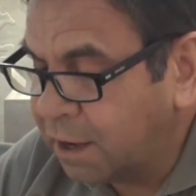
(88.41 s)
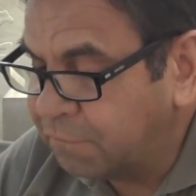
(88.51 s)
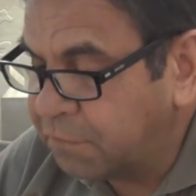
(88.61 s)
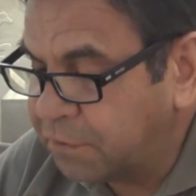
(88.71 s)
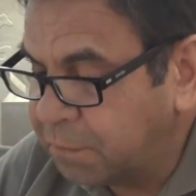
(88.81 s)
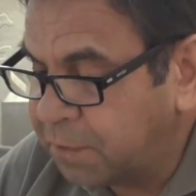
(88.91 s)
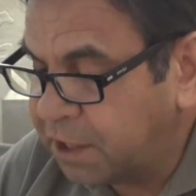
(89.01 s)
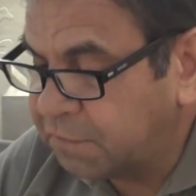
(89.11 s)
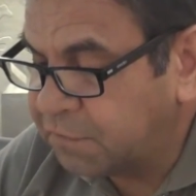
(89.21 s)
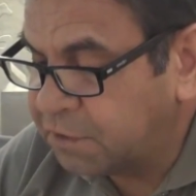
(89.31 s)
and for the
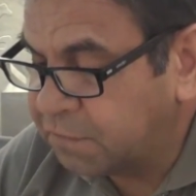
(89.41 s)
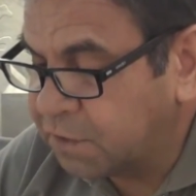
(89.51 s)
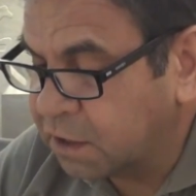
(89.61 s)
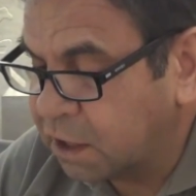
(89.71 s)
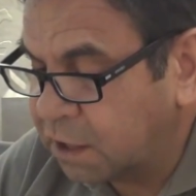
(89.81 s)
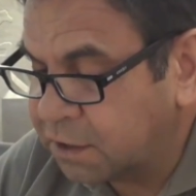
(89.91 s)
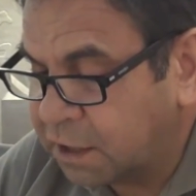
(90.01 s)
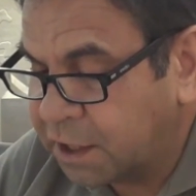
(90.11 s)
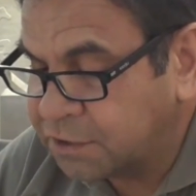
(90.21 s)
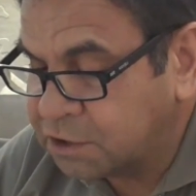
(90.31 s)
benefit of the
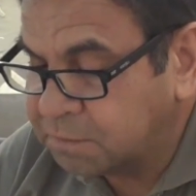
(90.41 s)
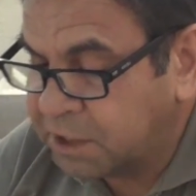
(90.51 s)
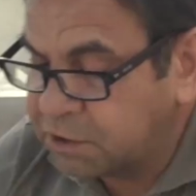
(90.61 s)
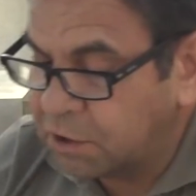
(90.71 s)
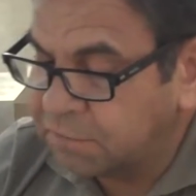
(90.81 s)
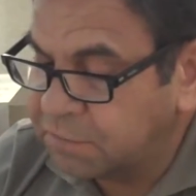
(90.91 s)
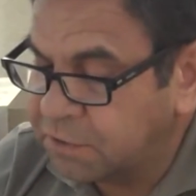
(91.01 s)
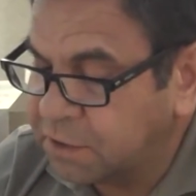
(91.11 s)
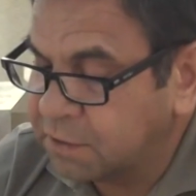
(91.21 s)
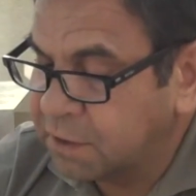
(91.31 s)
colonisers, but not
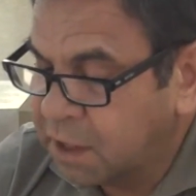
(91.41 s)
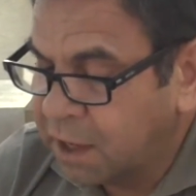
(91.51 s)
for the